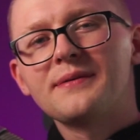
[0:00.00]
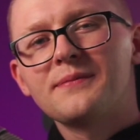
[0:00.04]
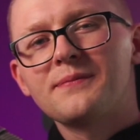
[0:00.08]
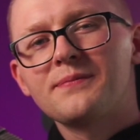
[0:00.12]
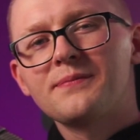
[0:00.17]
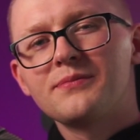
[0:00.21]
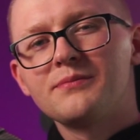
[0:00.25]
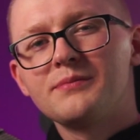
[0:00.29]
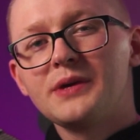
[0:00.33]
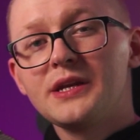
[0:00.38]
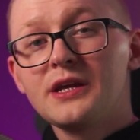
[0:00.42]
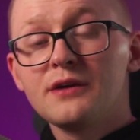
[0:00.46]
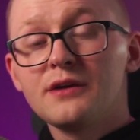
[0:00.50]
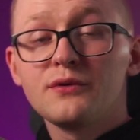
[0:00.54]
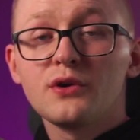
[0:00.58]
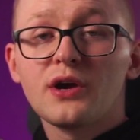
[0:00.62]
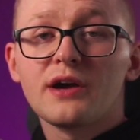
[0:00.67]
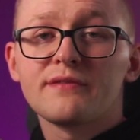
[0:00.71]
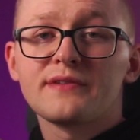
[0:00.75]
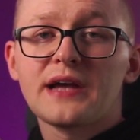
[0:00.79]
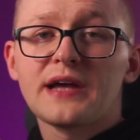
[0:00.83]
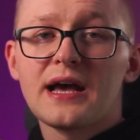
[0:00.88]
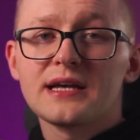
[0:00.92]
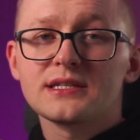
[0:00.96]
Many of you
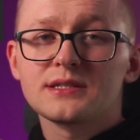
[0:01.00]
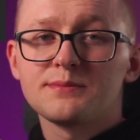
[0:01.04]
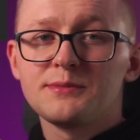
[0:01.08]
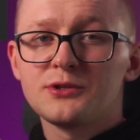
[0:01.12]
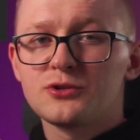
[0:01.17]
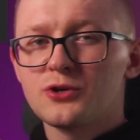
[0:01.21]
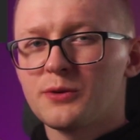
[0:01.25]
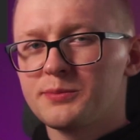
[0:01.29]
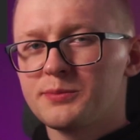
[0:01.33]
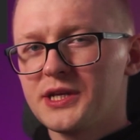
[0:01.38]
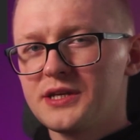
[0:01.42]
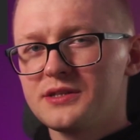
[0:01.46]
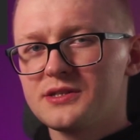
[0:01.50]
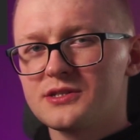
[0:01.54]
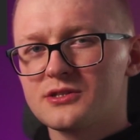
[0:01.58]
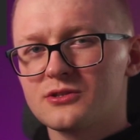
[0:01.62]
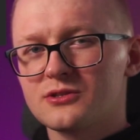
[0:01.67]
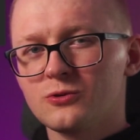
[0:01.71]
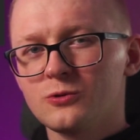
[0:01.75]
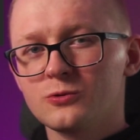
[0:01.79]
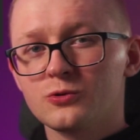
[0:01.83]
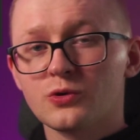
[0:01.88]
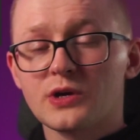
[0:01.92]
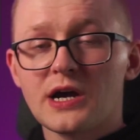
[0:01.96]
have asked me to update this
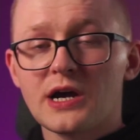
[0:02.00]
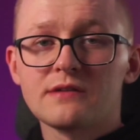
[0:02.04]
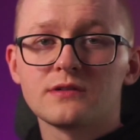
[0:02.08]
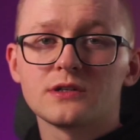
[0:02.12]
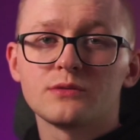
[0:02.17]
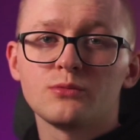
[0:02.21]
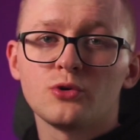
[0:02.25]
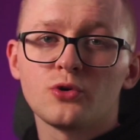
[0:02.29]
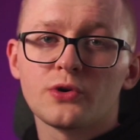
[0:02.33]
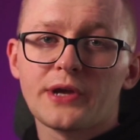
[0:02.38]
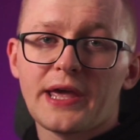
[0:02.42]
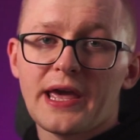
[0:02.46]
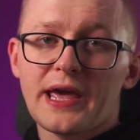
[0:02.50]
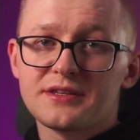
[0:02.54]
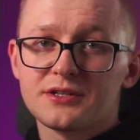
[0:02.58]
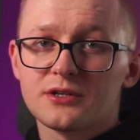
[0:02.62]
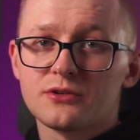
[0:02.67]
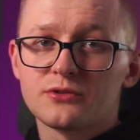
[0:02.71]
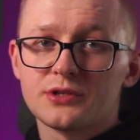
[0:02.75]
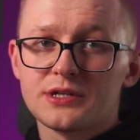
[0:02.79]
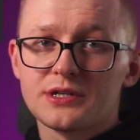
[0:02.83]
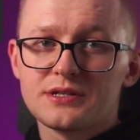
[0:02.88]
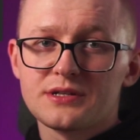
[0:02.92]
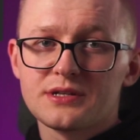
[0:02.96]
tool to cover more
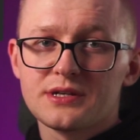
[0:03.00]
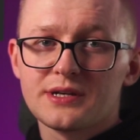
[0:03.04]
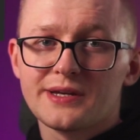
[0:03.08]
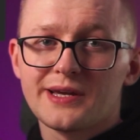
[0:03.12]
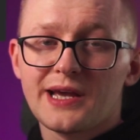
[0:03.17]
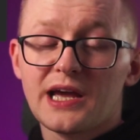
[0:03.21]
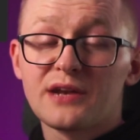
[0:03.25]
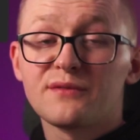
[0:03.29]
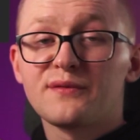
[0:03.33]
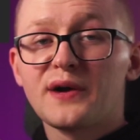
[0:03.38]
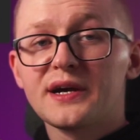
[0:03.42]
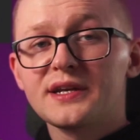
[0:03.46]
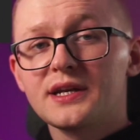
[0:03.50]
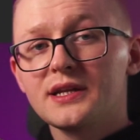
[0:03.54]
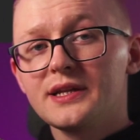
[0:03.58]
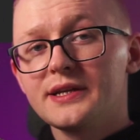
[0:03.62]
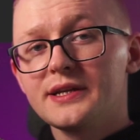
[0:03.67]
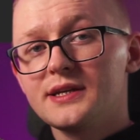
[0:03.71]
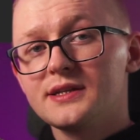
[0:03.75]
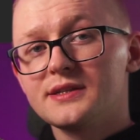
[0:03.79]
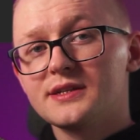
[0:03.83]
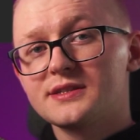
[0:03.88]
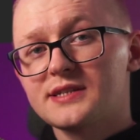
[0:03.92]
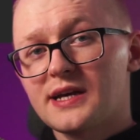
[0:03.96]
categories, and
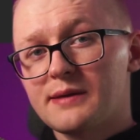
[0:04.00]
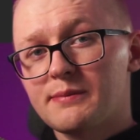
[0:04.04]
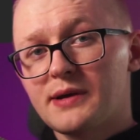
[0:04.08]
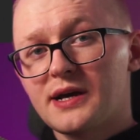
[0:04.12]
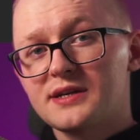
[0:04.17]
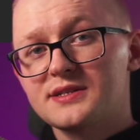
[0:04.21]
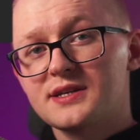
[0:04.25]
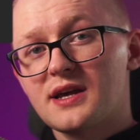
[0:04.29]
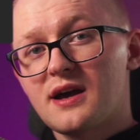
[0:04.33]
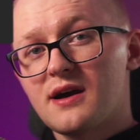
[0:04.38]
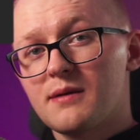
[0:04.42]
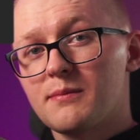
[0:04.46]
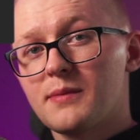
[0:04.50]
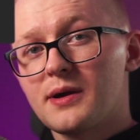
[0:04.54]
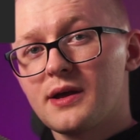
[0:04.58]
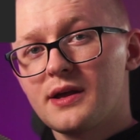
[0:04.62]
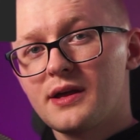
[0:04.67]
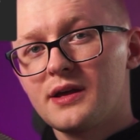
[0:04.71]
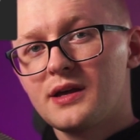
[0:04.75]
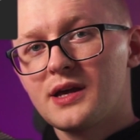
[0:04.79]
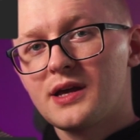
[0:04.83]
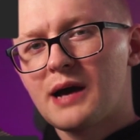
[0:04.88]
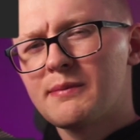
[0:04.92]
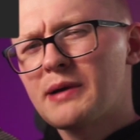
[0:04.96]
finally the time has come.
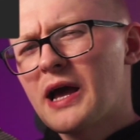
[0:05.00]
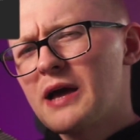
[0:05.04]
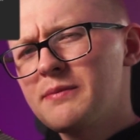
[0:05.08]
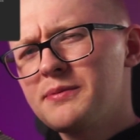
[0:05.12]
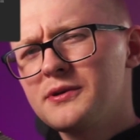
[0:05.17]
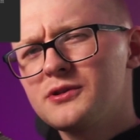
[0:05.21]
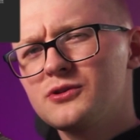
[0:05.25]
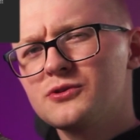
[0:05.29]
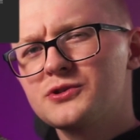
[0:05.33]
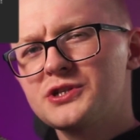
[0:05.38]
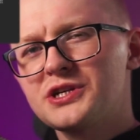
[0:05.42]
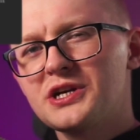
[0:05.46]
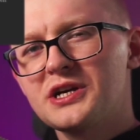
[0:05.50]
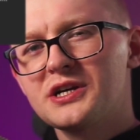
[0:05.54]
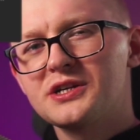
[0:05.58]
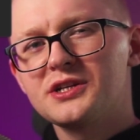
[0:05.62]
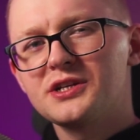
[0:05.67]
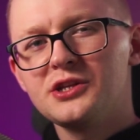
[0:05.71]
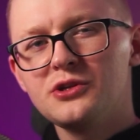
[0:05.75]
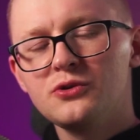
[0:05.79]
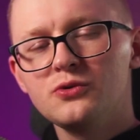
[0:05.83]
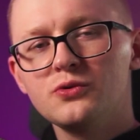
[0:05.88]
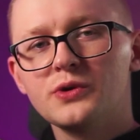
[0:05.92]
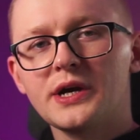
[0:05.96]
I'm happy to share the
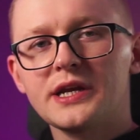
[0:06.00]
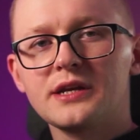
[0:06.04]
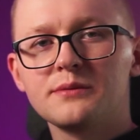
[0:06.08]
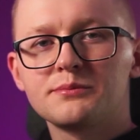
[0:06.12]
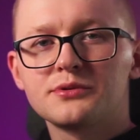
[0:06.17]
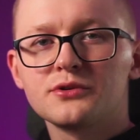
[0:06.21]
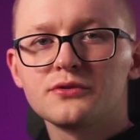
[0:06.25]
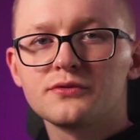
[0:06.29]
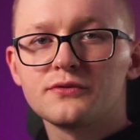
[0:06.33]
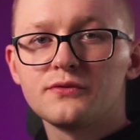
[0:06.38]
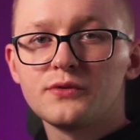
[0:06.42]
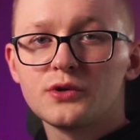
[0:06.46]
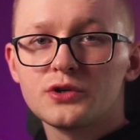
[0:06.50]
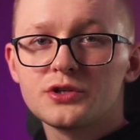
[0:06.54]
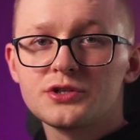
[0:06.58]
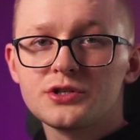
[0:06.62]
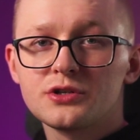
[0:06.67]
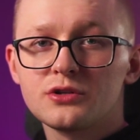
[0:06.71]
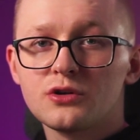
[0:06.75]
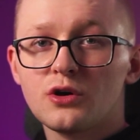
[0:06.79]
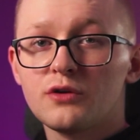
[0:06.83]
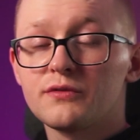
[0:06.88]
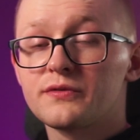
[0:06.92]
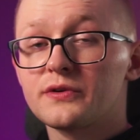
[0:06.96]
new and improved
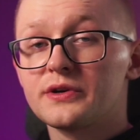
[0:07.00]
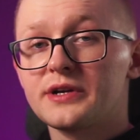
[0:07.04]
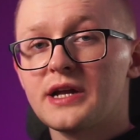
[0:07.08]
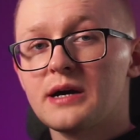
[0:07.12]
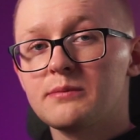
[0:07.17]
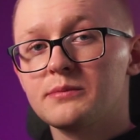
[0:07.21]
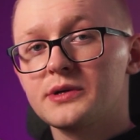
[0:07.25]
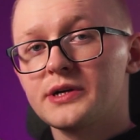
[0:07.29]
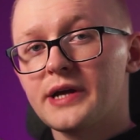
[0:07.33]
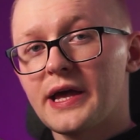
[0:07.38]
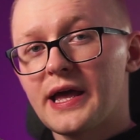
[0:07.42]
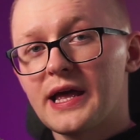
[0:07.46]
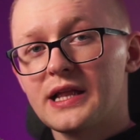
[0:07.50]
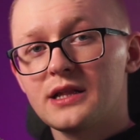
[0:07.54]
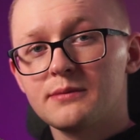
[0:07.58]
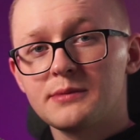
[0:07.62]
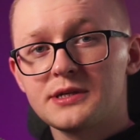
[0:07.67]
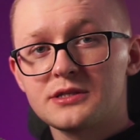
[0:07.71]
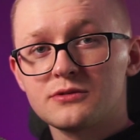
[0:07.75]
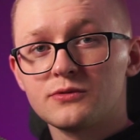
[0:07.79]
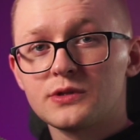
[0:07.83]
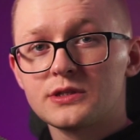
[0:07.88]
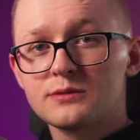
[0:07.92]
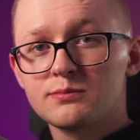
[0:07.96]
version of Renumber
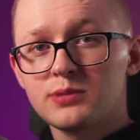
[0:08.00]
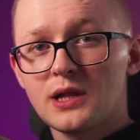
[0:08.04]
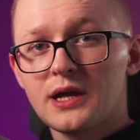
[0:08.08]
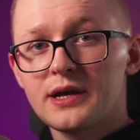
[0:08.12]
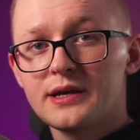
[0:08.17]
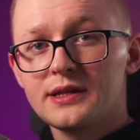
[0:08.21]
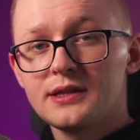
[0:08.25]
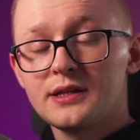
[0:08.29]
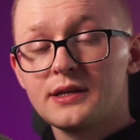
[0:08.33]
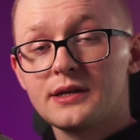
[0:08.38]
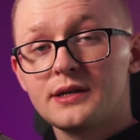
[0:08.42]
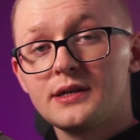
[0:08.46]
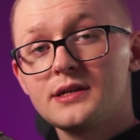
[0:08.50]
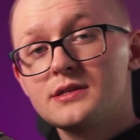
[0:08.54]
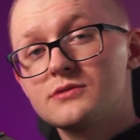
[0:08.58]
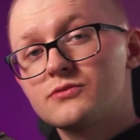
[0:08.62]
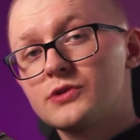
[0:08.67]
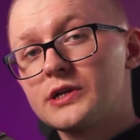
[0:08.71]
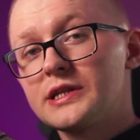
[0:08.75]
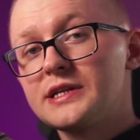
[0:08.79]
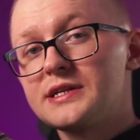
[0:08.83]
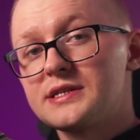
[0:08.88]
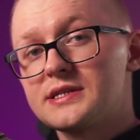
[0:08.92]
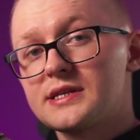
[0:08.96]
Elements with Spline is
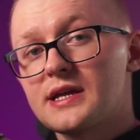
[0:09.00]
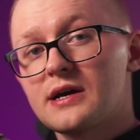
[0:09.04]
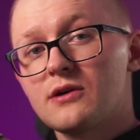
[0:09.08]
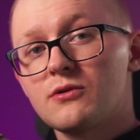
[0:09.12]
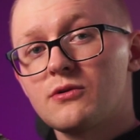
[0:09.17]
released now.